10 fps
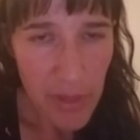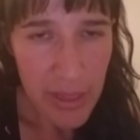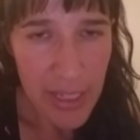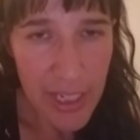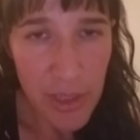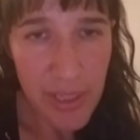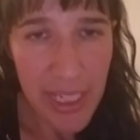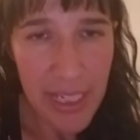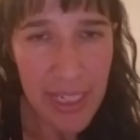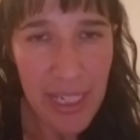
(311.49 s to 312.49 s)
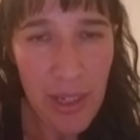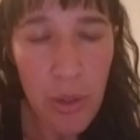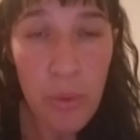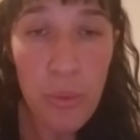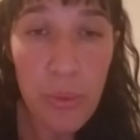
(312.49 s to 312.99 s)
Then you can
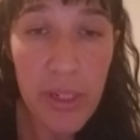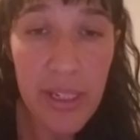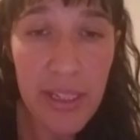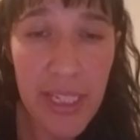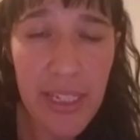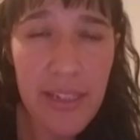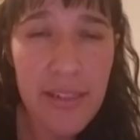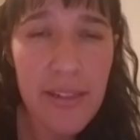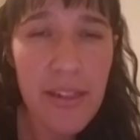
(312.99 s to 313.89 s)
really